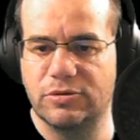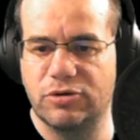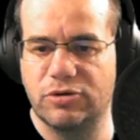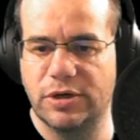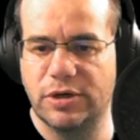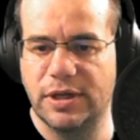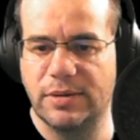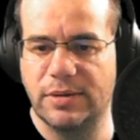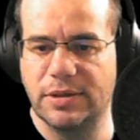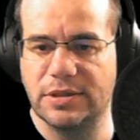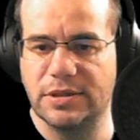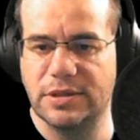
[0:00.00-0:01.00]
try and keep
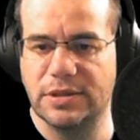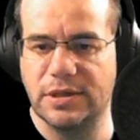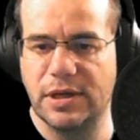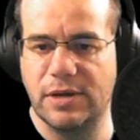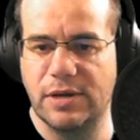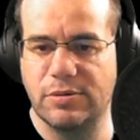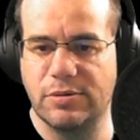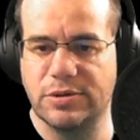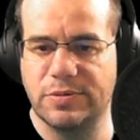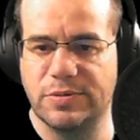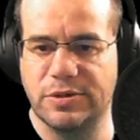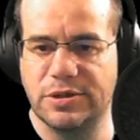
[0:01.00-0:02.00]
these as low as
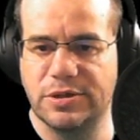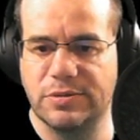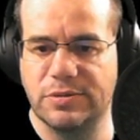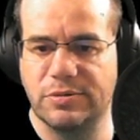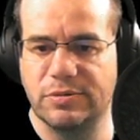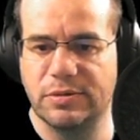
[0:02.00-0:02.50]
possible.